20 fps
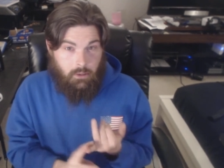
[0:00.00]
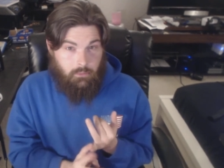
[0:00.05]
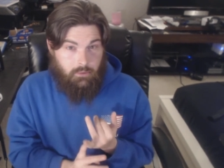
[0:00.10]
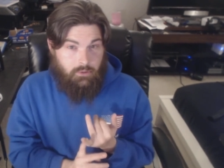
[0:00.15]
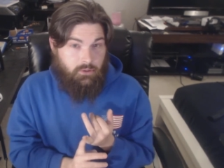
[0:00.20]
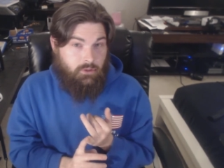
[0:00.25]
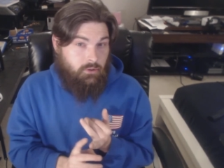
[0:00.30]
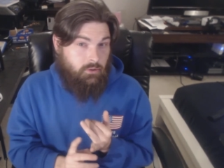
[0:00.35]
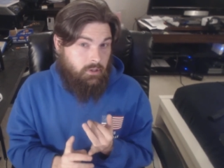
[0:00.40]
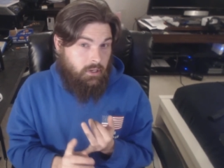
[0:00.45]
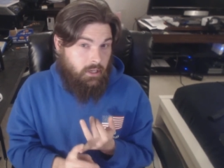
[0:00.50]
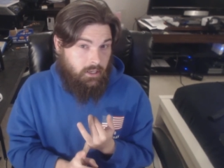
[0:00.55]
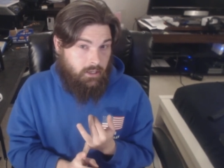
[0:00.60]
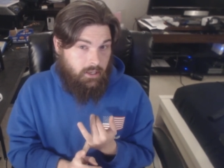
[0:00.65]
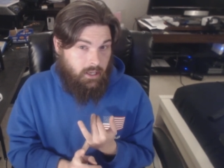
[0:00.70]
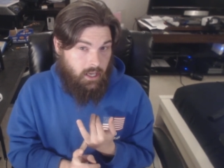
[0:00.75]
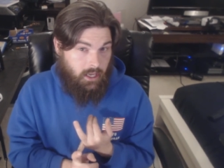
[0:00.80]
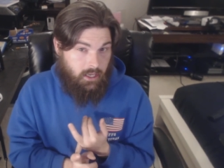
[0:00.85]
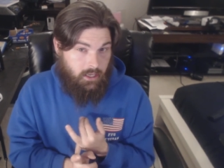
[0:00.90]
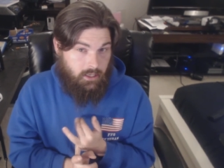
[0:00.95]
probably do an
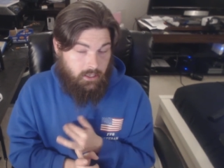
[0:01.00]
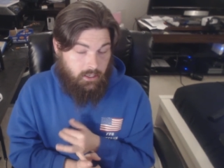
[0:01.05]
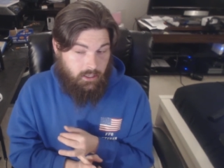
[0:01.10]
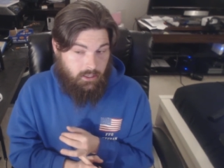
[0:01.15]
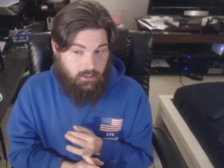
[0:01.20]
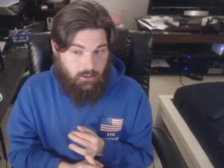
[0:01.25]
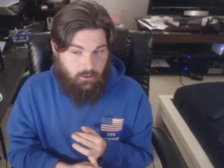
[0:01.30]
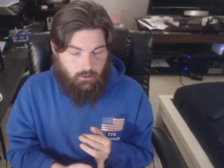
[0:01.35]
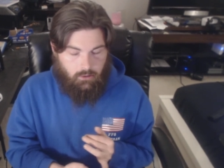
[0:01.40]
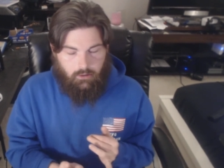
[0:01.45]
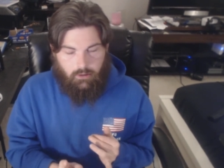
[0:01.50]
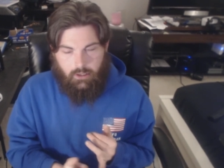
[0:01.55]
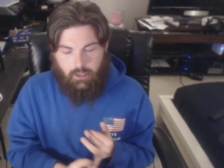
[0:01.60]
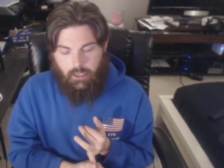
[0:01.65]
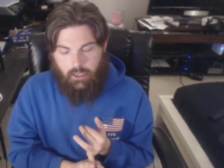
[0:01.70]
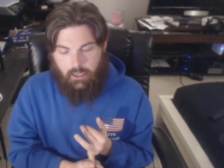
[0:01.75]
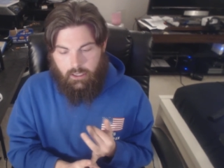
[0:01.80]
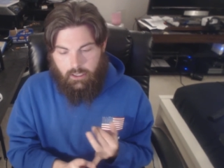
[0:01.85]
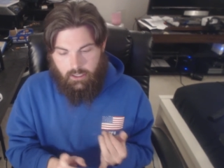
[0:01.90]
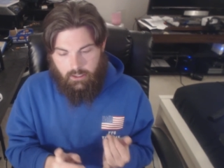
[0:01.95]
K&N or
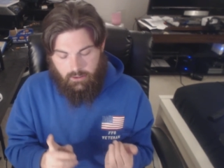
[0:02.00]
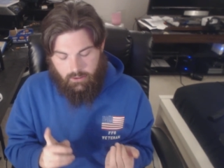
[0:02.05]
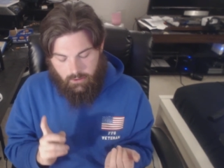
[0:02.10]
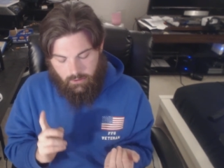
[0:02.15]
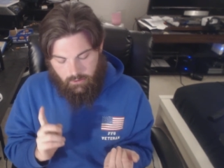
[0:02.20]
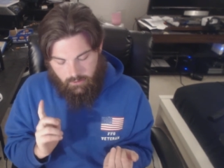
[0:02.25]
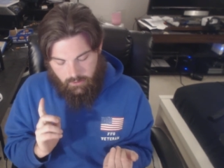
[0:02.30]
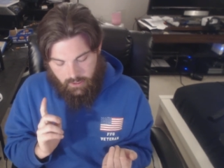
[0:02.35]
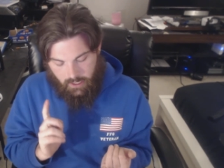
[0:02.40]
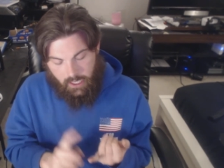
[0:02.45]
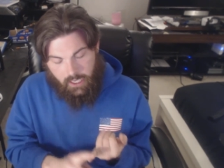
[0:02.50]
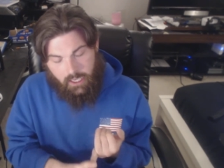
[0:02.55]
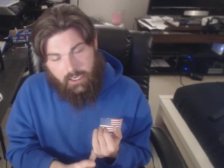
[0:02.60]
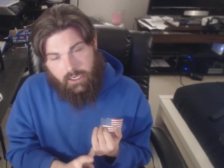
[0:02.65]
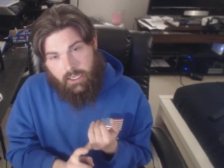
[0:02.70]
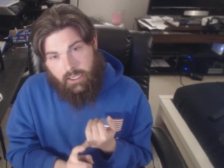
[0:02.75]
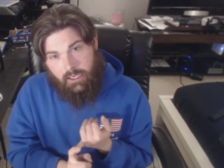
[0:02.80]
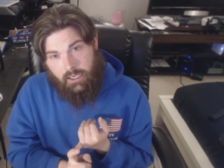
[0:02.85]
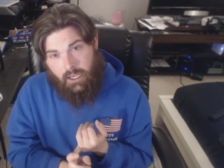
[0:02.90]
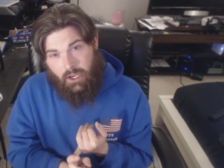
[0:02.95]
K either
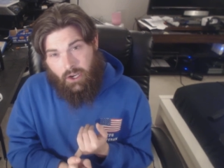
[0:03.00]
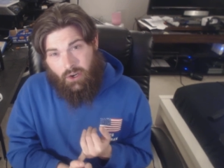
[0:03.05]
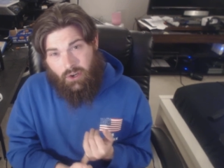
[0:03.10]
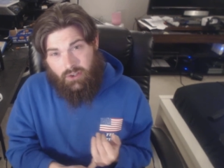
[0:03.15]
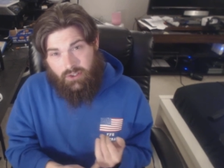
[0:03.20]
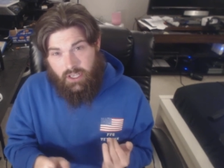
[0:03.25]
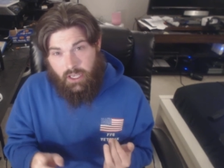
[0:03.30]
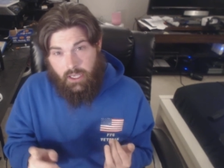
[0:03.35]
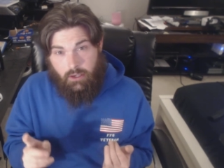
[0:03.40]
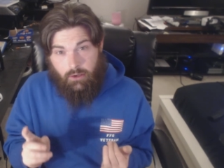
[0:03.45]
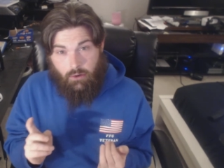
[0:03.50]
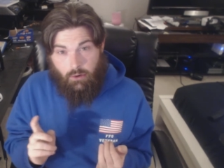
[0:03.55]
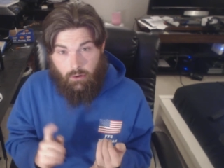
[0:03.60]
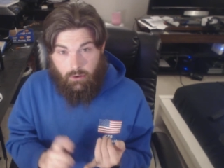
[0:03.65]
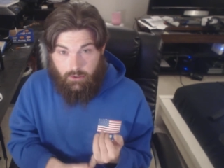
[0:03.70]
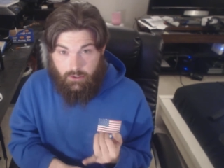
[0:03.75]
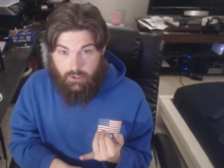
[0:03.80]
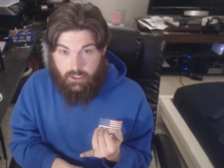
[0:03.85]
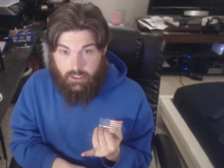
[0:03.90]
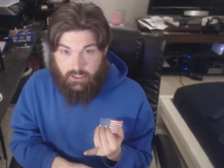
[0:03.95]
K&N air intake
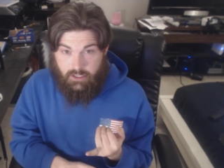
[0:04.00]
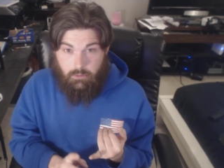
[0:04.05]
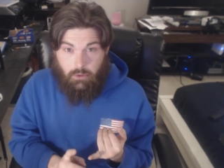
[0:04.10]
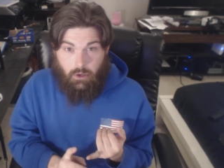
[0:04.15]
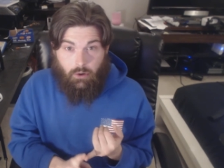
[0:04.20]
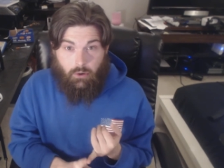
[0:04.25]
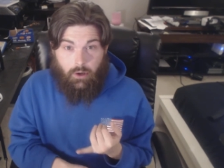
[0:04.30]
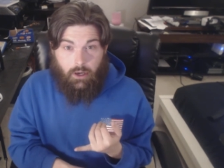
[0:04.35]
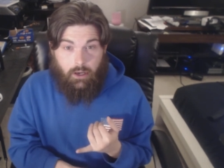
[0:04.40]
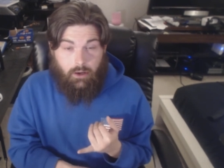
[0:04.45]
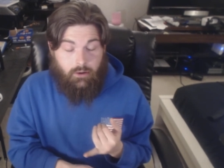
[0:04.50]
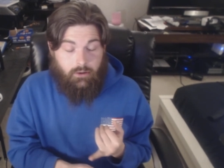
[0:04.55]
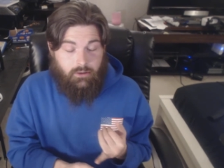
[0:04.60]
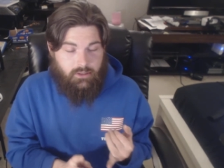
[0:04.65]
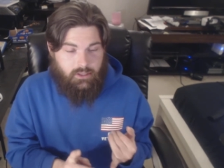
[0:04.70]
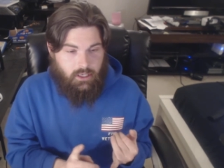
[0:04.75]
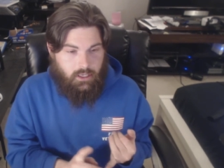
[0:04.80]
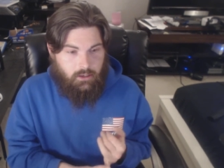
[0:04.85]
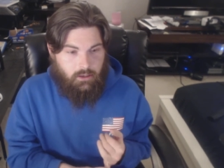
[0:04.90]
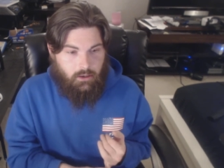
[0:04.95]
or a Nismo air
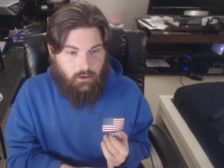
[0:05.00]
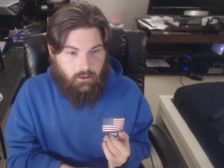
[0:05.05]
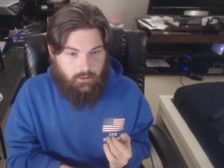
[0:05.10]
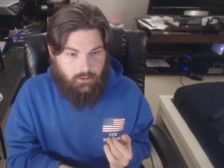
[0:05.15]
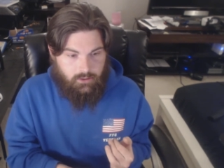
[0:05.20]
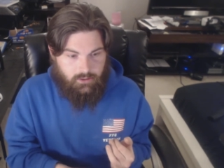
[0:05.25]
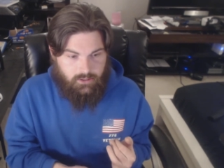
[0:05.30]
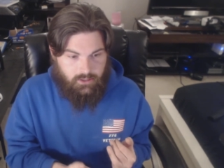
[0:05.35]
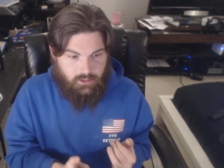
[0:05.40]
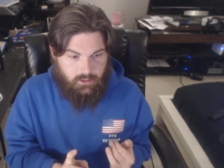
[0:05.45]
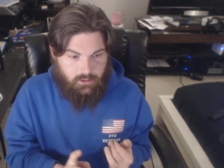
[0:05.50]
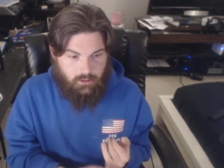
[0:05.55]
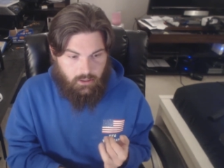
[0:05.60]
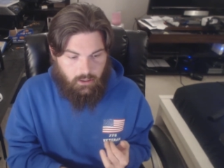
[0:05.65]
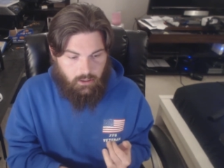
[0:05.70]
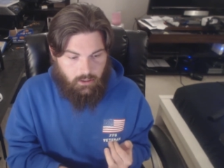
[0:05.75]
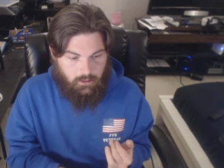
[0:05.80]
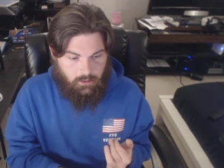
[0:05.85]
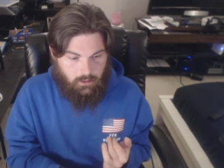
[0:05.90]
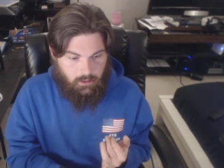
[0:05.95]
intake on the
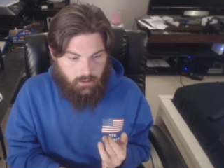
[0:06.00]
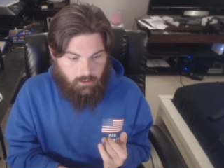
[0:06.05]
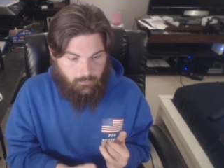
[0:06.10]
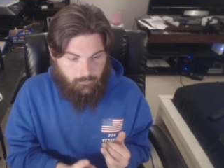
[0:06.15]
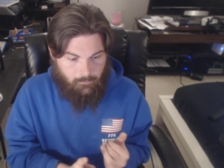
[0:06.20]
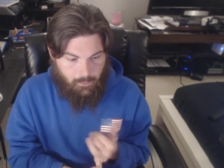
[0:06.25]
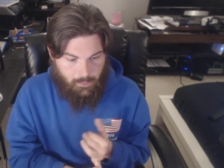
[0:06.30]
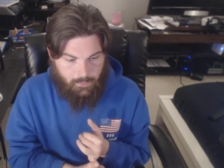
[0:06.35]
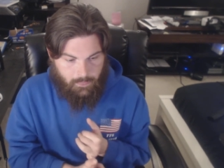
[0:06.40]
on the